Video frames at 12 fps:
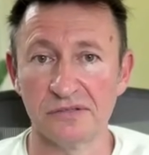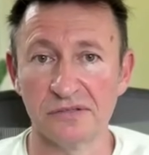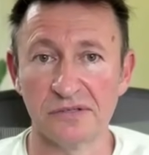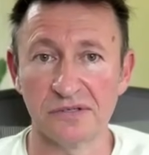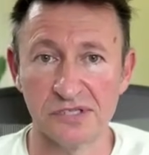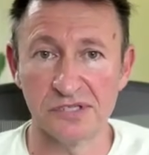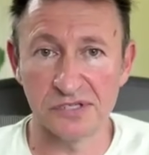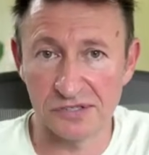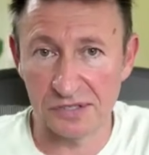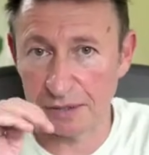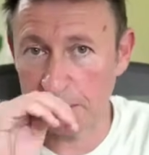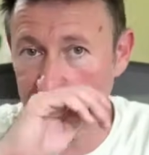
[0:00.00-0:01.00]

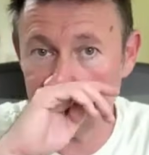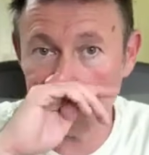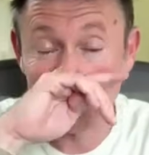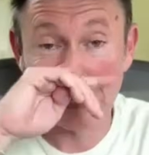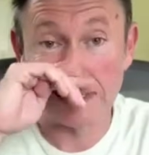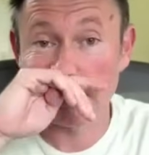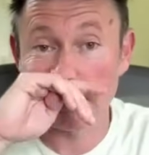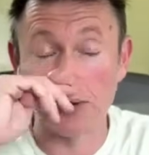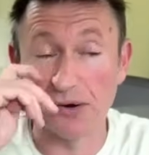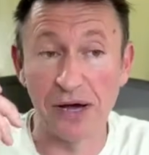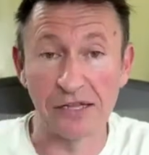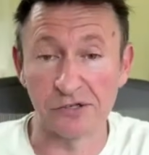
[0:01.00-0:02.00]
existing
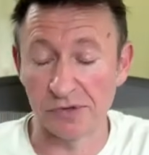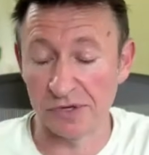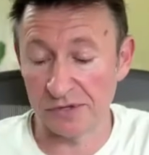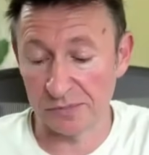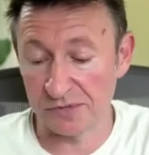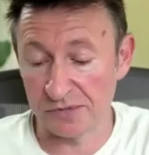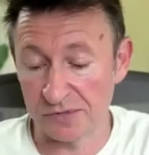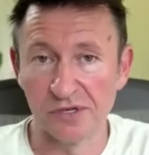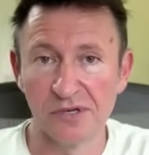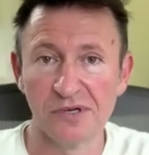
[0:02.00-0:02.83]
SEO algorithms